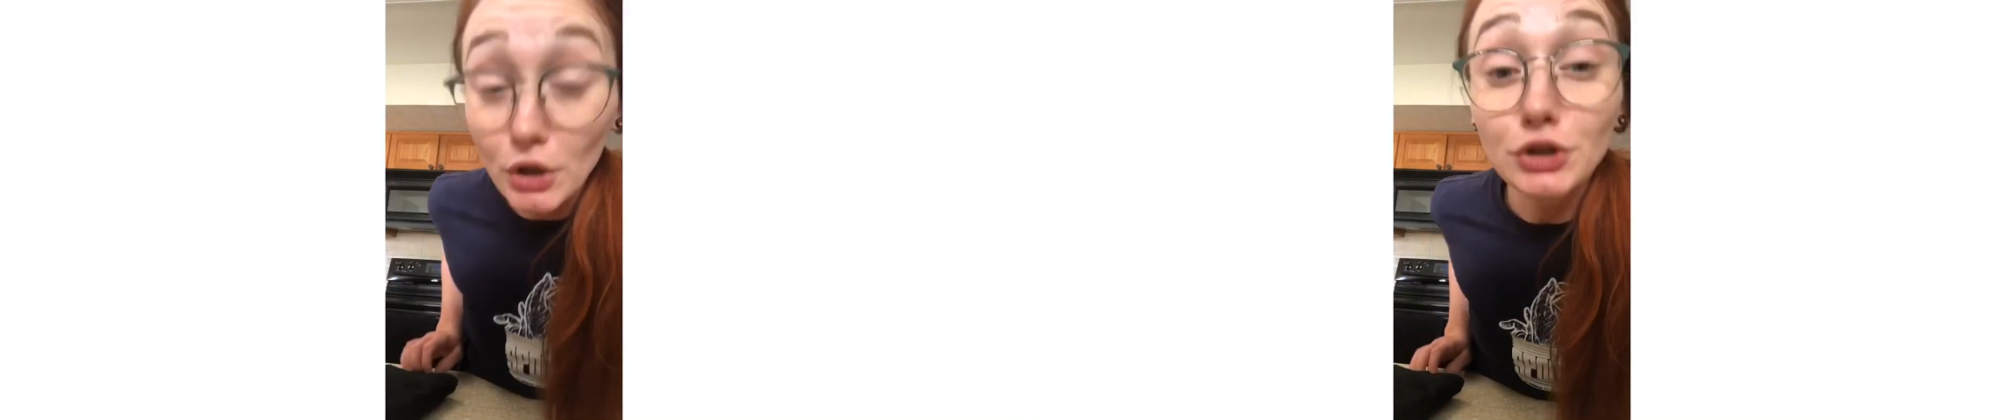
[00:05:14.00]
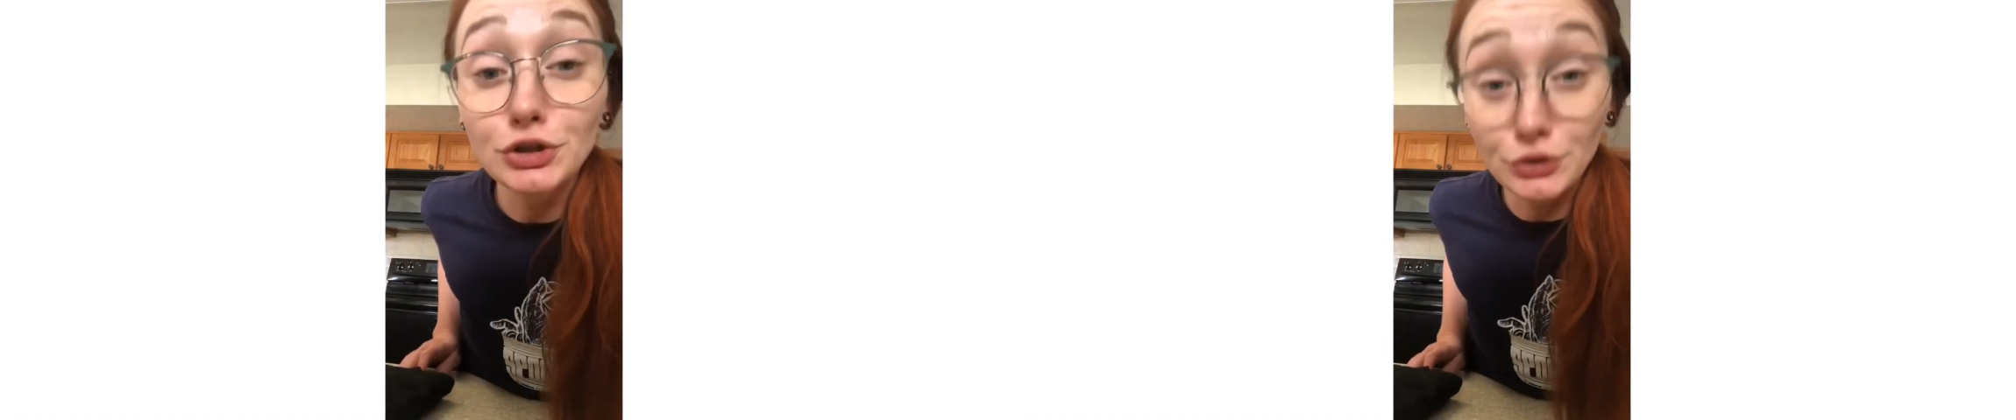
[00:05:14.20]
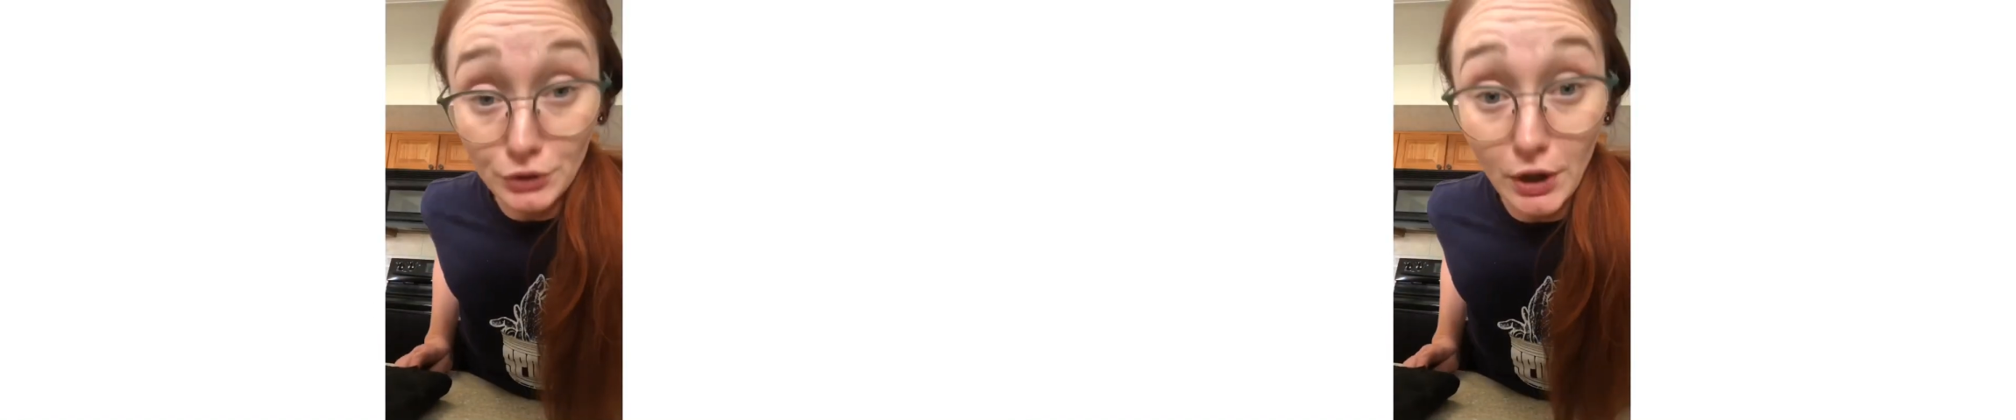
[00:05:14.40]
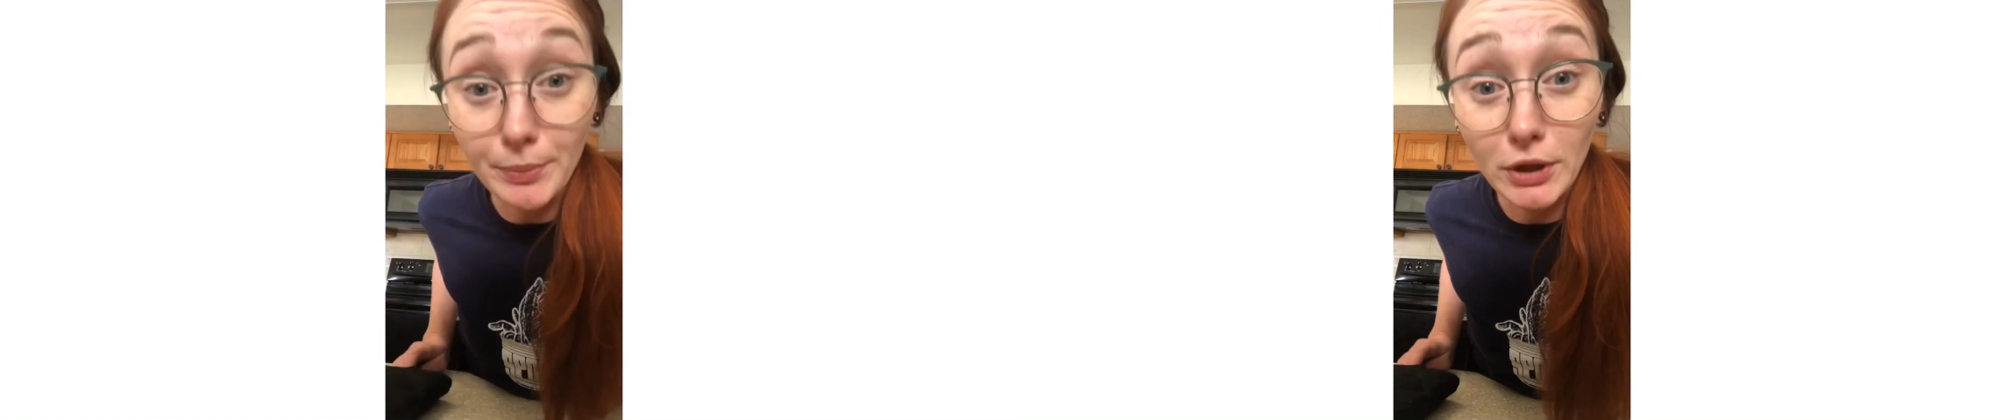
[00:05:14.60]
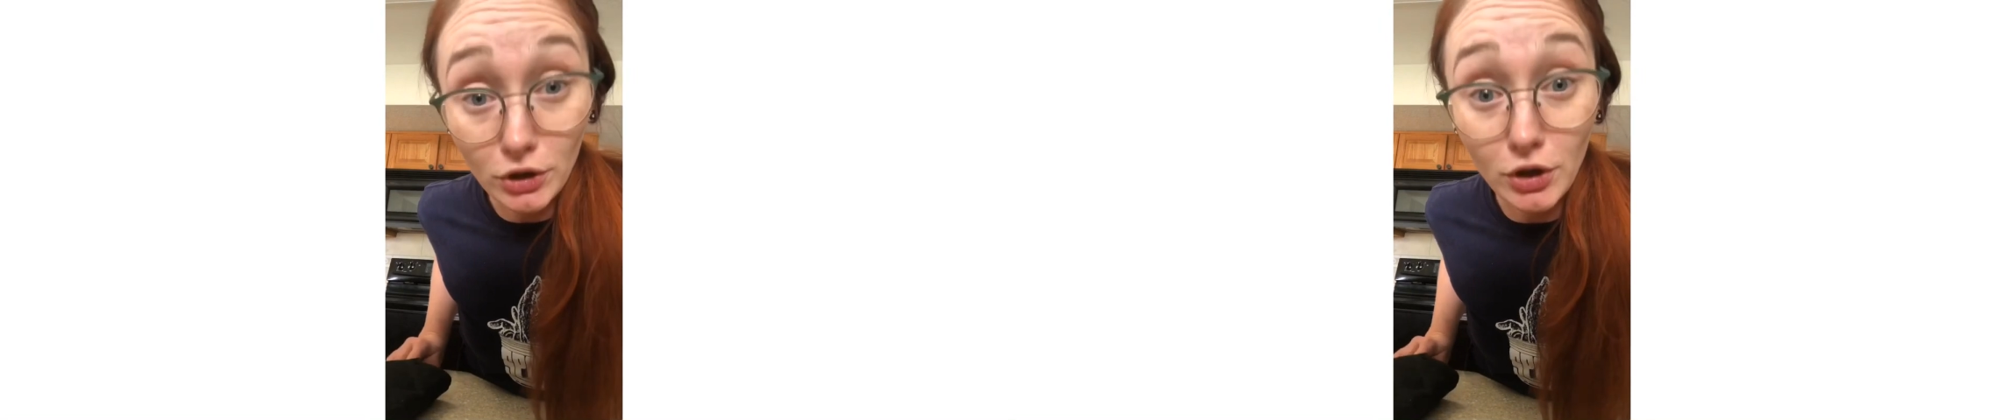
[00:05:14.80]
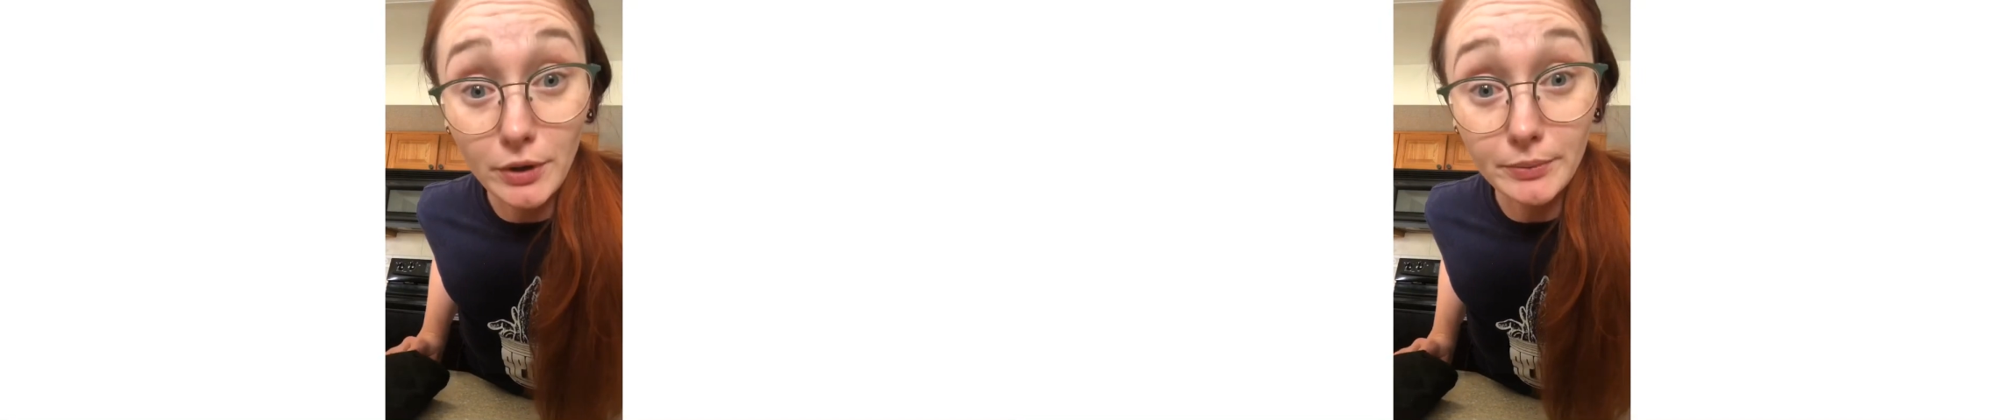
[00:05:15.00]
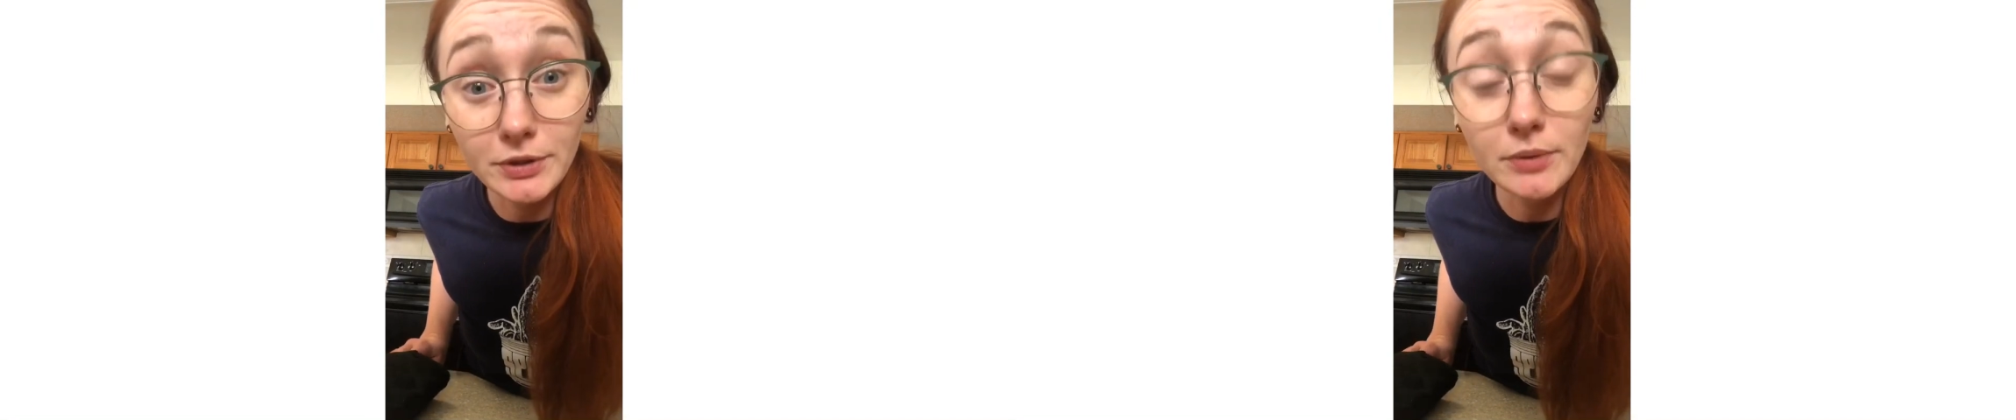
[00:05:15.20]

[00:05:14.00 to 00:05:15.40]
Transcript: Do not be alarmed